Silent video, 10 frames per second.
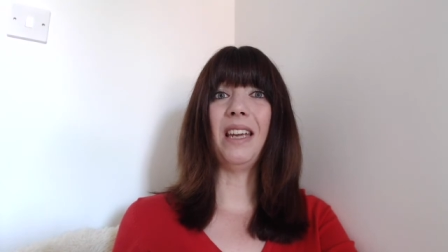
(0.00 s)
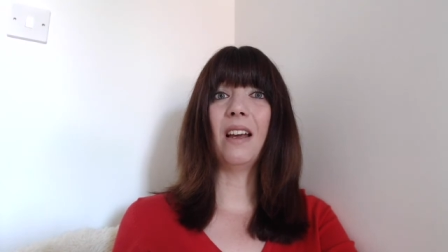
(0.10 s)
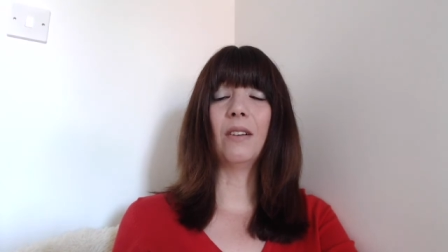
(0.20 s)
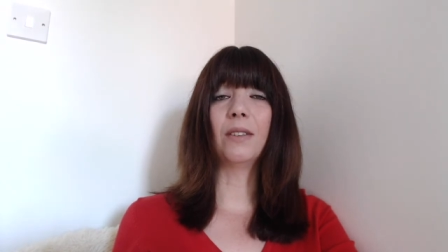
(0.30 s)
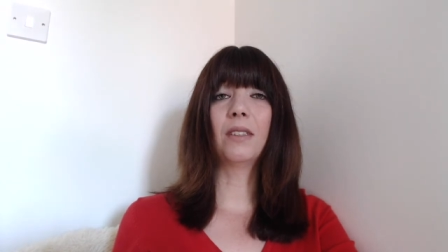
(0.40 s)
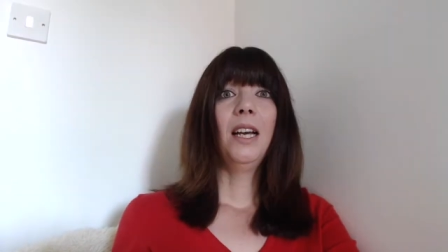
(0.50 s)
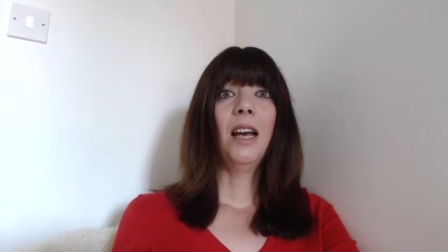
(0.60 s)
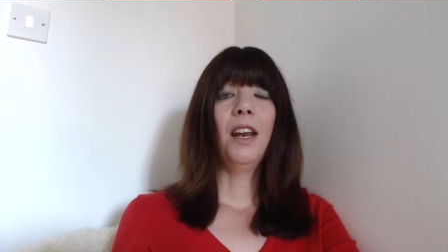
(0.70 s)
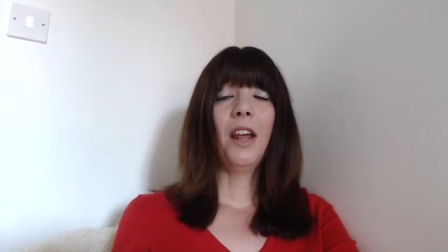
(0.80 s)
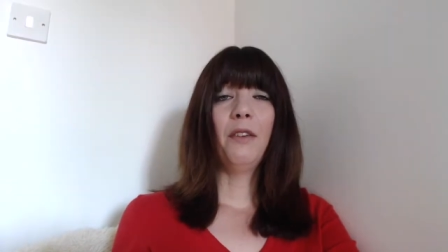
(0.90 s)
else.
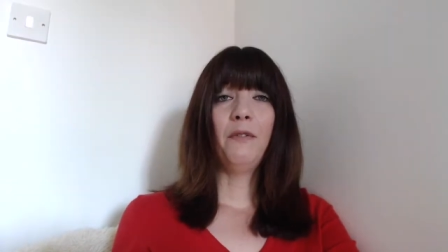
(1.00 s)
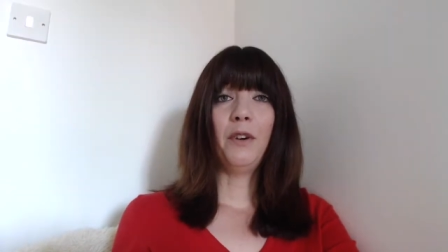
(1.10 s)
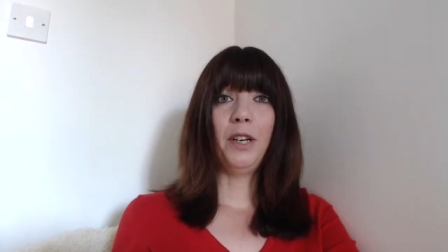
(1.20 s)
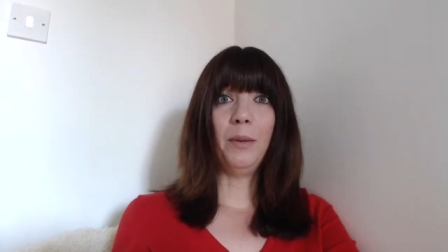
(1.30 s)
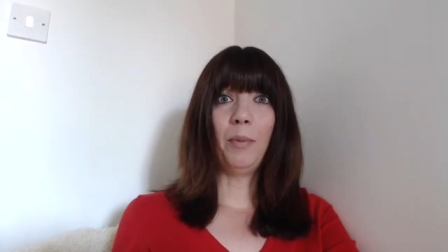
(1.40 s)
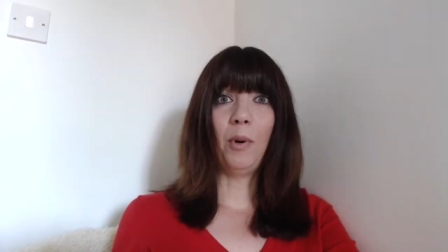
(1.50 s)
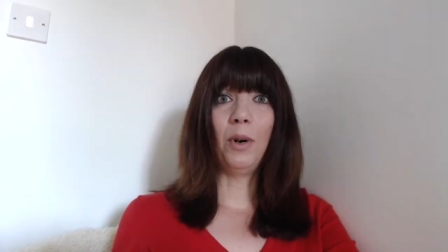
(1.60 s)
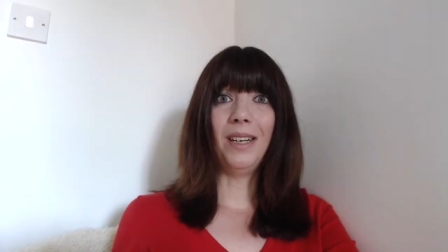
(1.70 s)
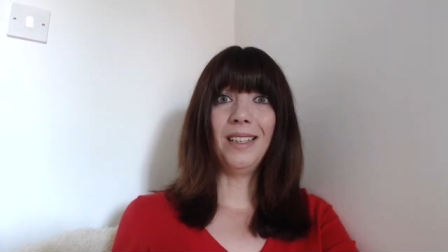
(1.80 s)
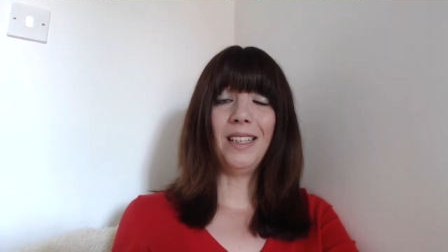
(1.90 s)
Another very
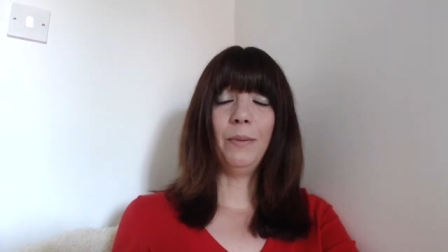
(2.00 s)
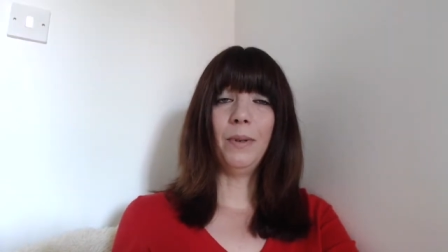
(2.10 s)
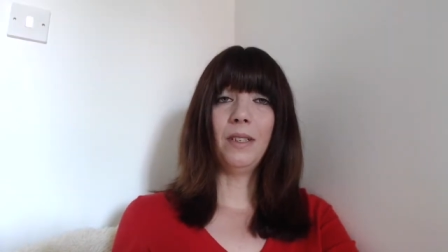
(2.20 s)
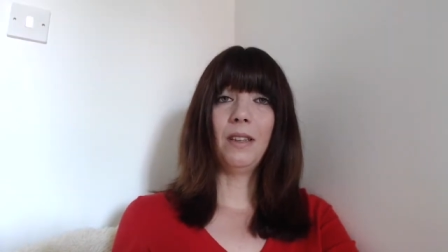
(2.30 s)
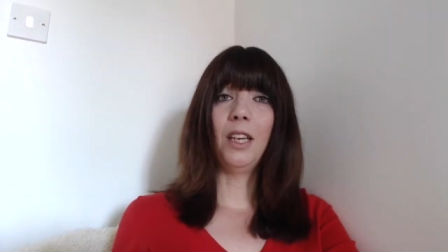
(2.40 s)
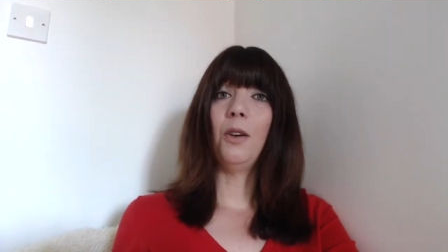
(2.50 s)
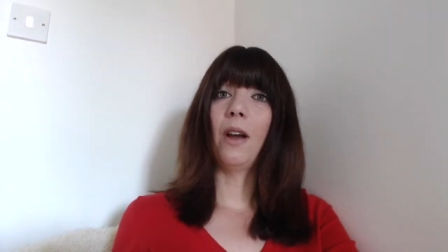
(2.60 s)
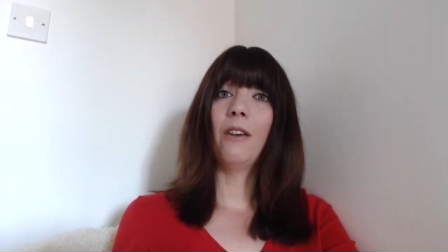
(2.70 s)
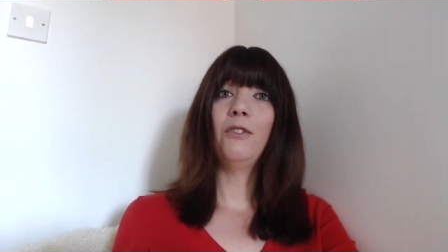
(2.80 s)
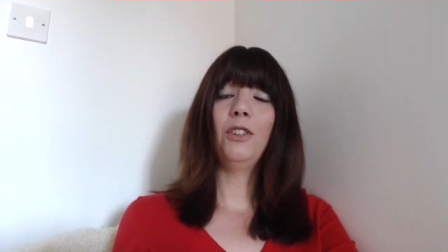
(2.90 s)
important tip is that you
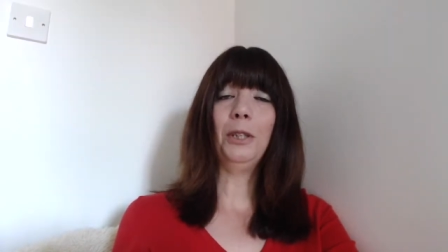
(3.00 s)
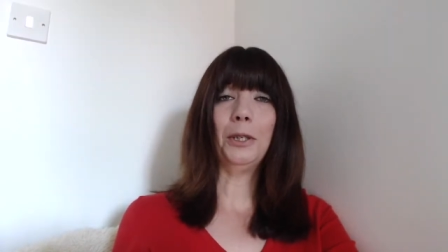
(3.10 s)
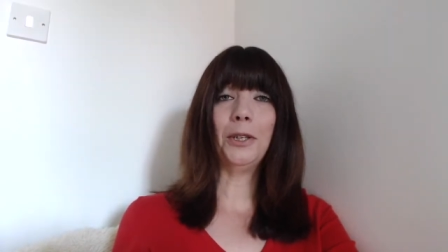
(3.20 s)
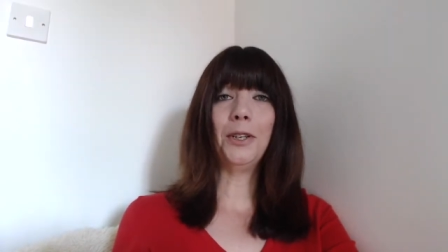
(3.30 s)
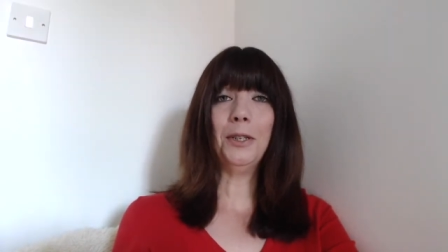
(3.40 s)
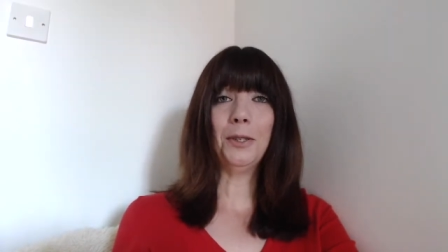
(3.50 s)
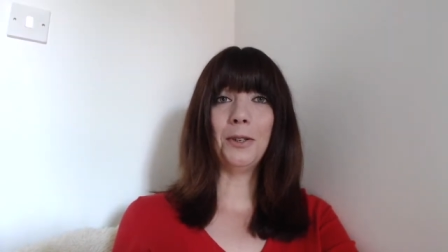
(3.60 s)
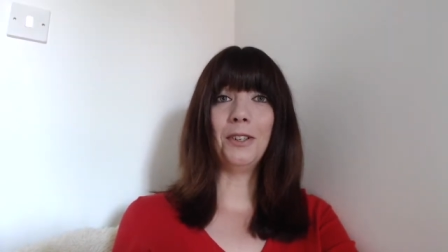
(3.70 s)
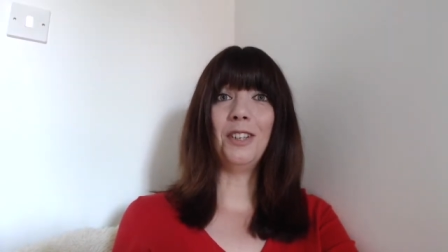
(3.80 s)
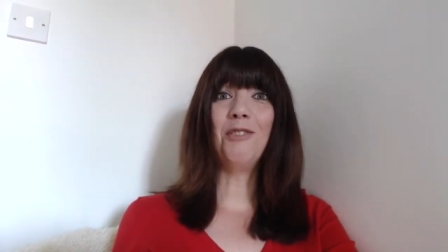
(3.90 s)
have to learn
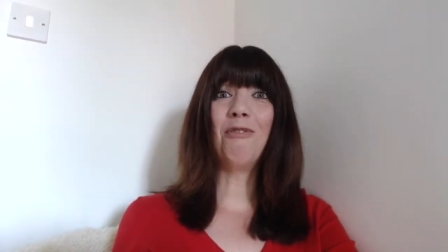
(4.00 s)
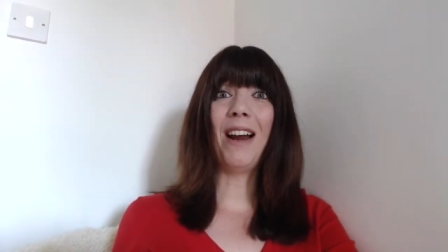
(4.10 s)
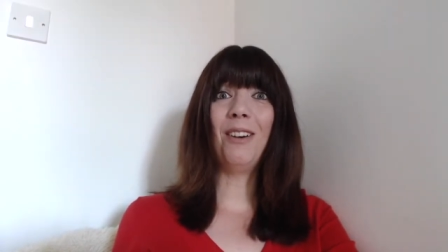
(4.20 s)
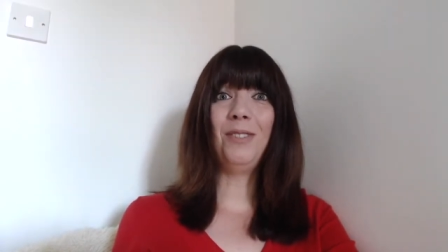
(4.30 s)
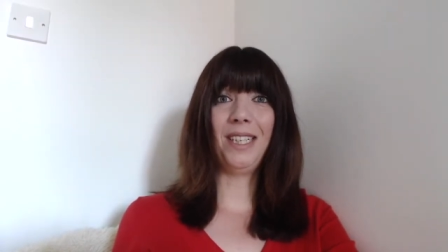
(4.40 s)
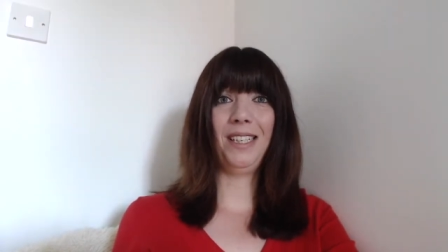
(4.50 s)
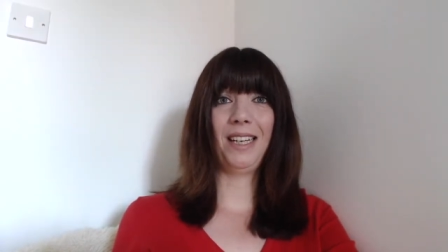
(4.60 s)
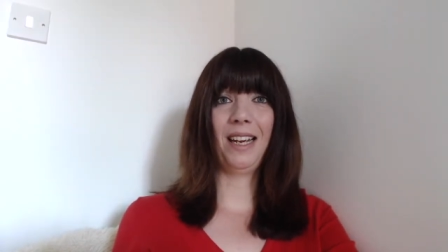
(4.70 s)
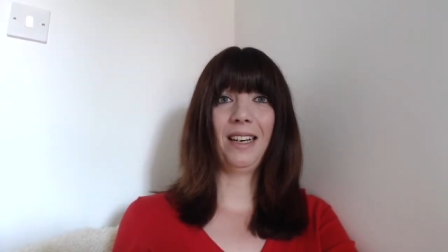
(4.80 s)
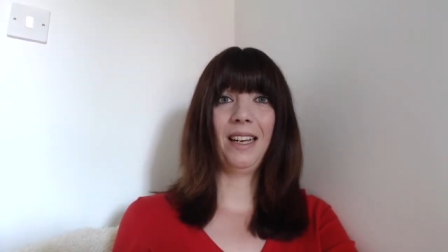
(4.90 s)
certain grounding
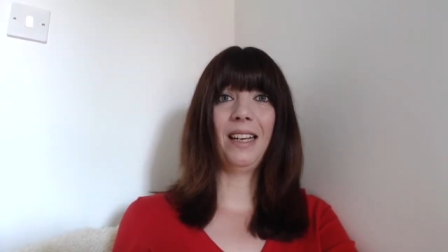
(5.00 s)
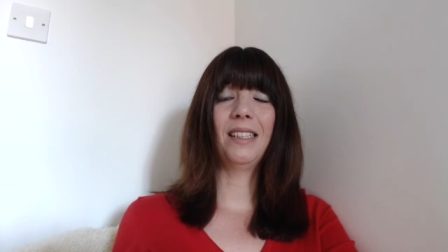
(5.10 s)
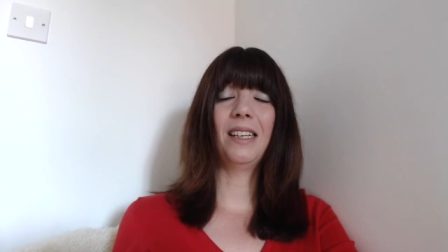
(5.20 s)
techniques,